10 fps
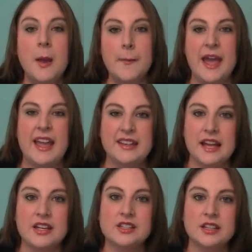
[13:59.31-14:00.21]
pay
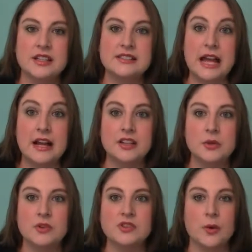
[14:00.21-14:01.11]
attention exactly
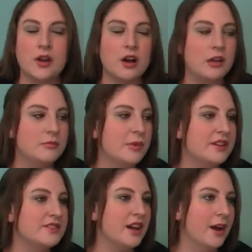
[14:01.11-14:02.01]
what's going on.
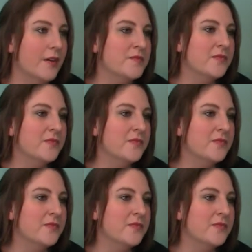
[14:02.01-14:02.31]
But uh,